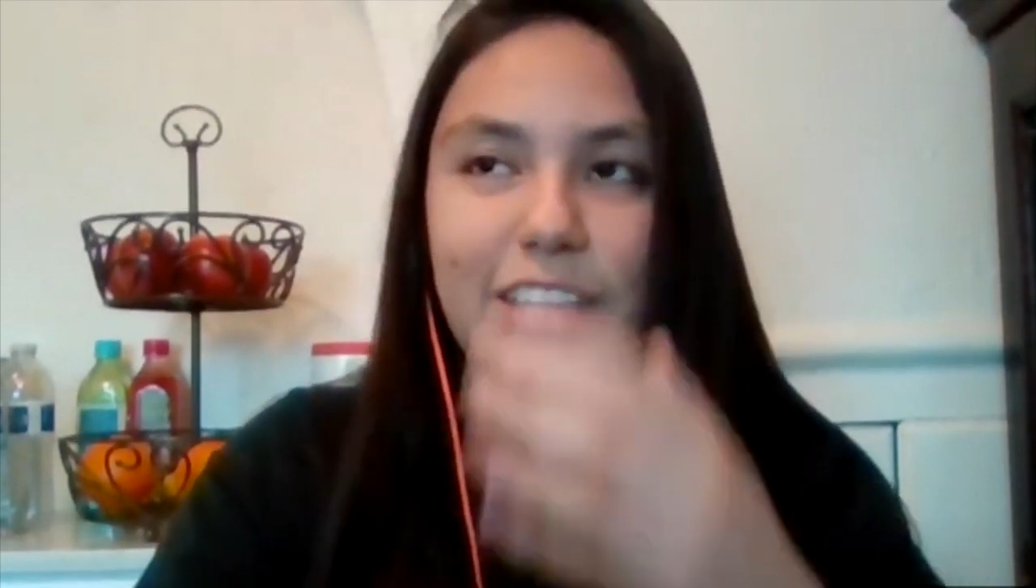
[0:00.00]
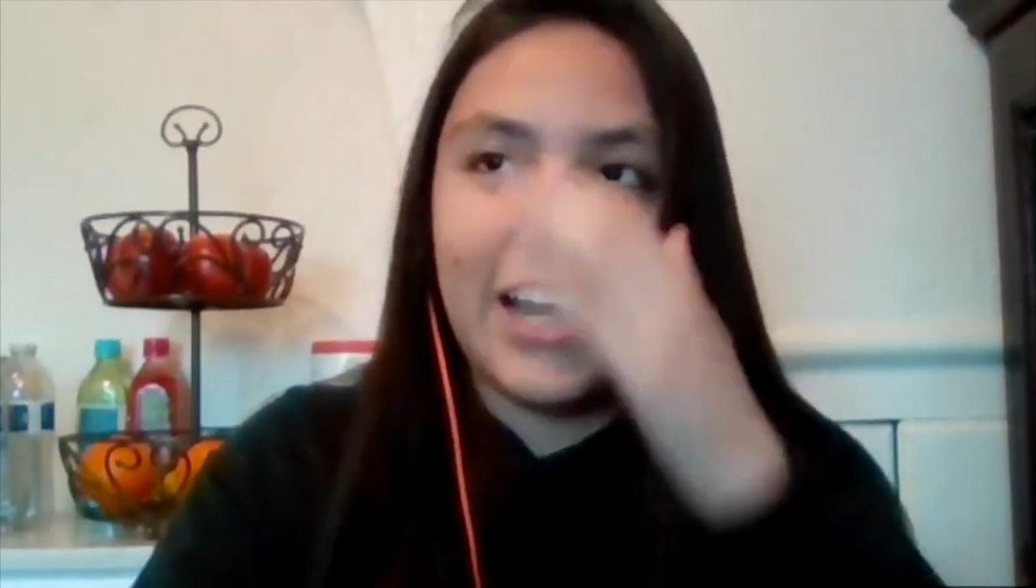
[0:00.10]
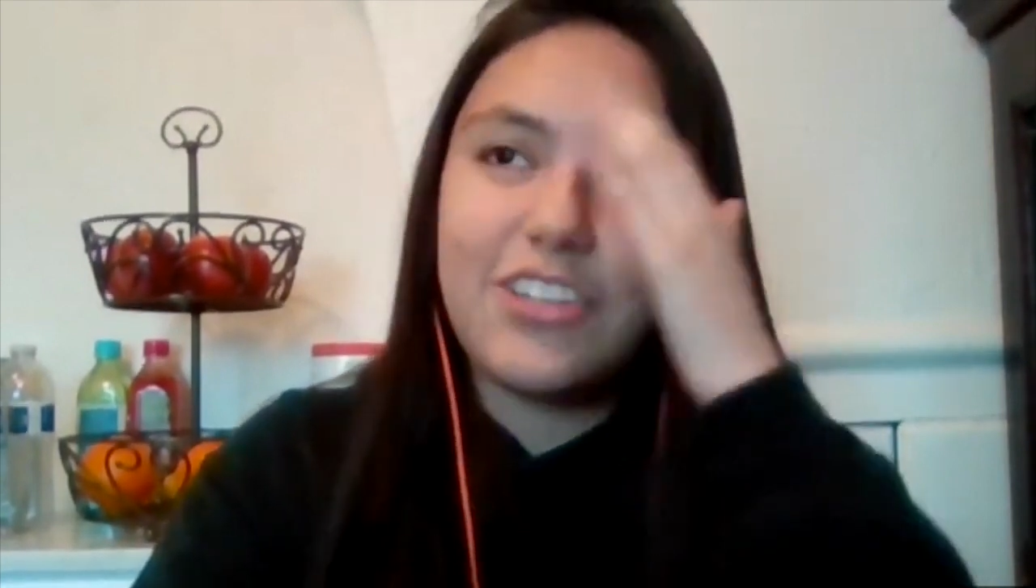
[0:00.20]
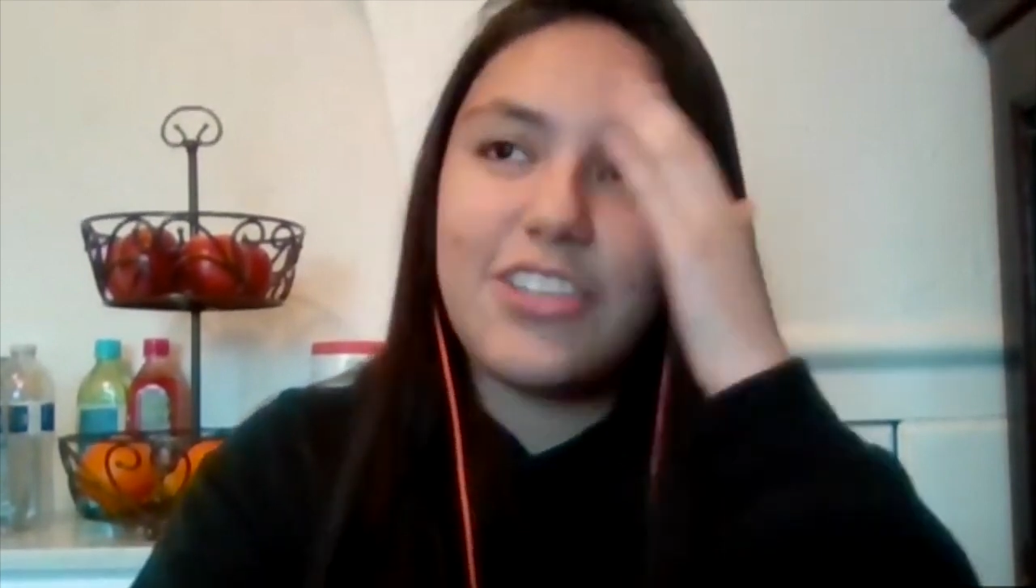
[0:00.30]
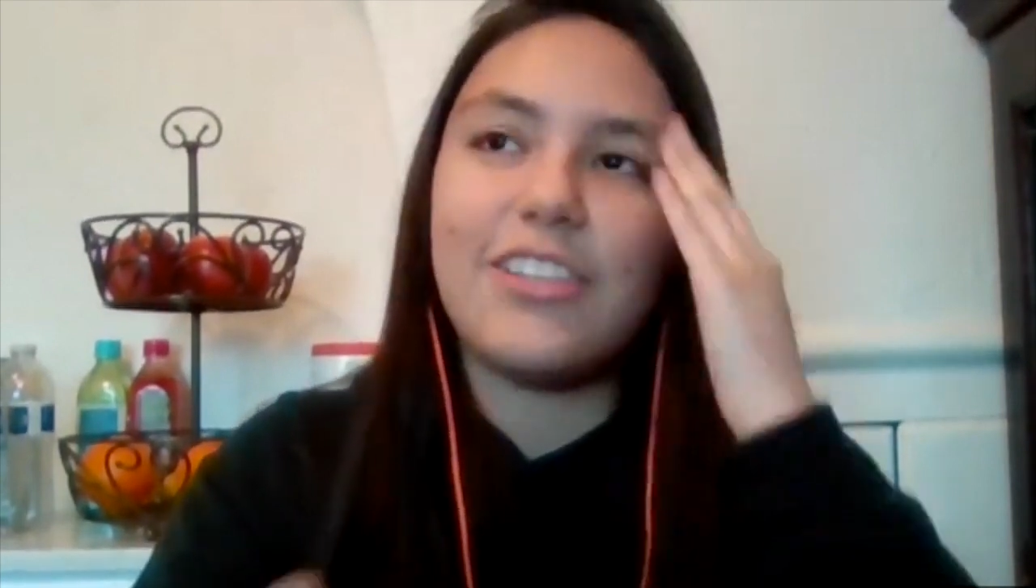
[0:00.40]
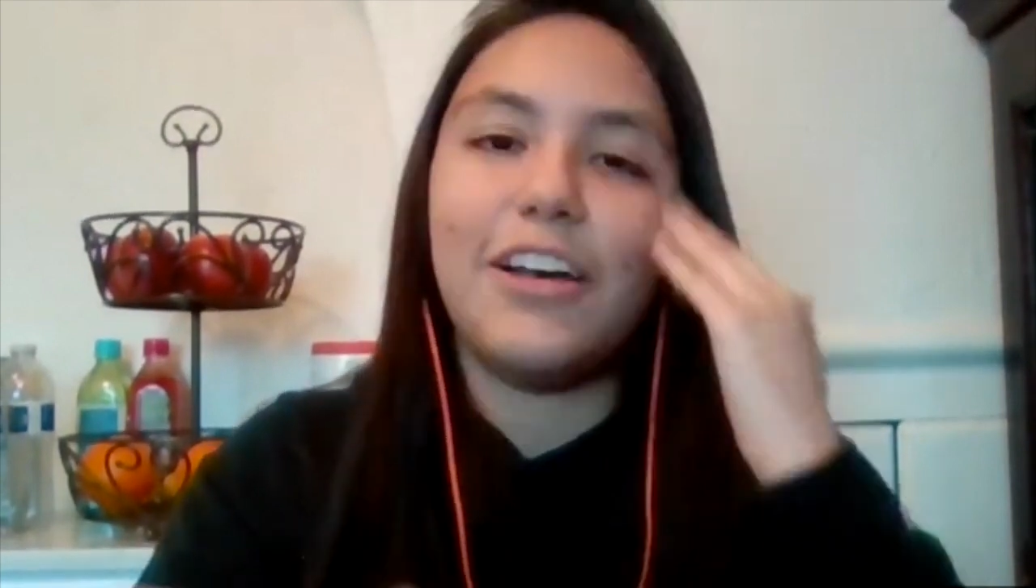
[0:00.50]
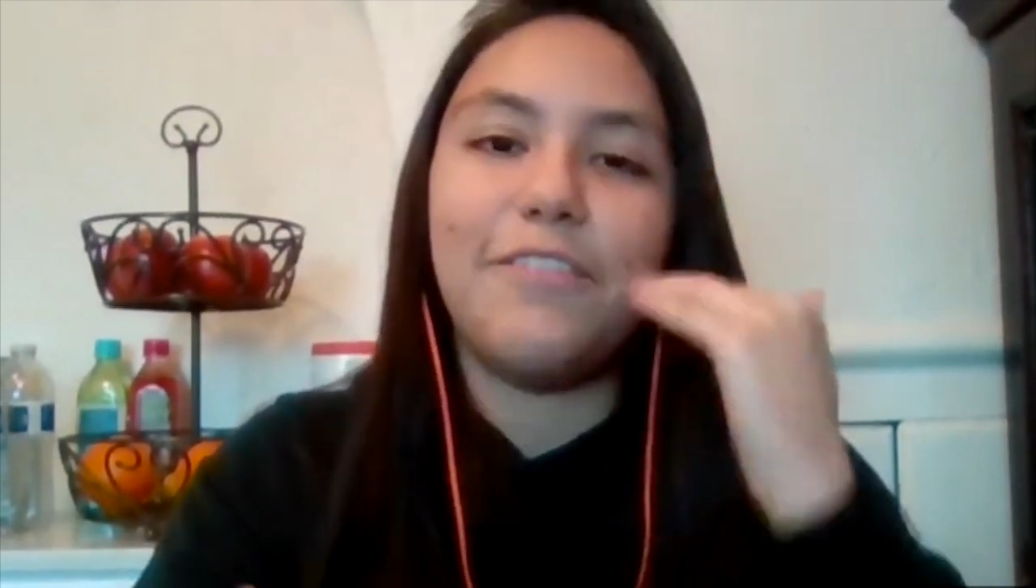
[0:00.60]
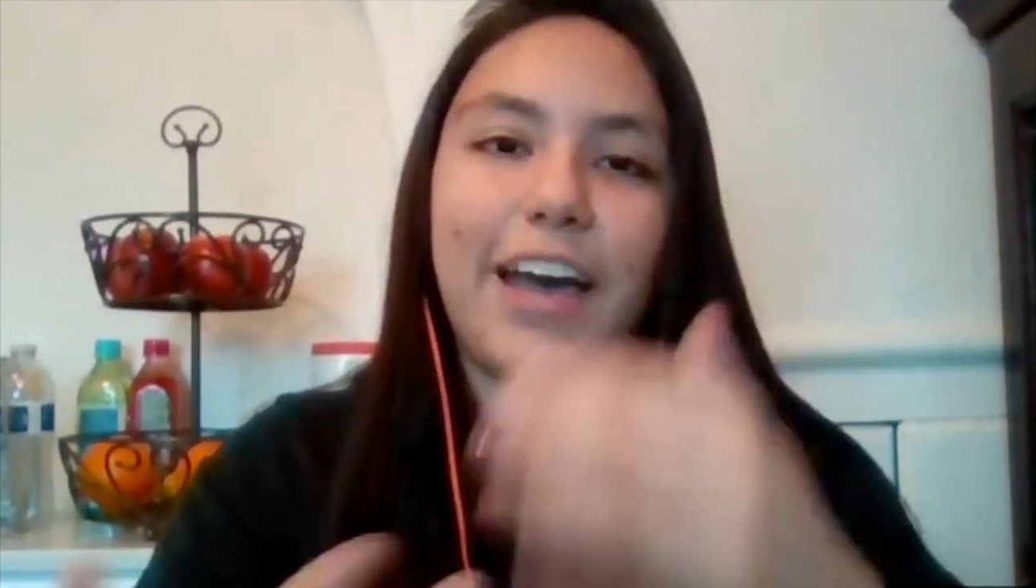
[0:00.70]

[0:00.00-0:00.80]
And I just love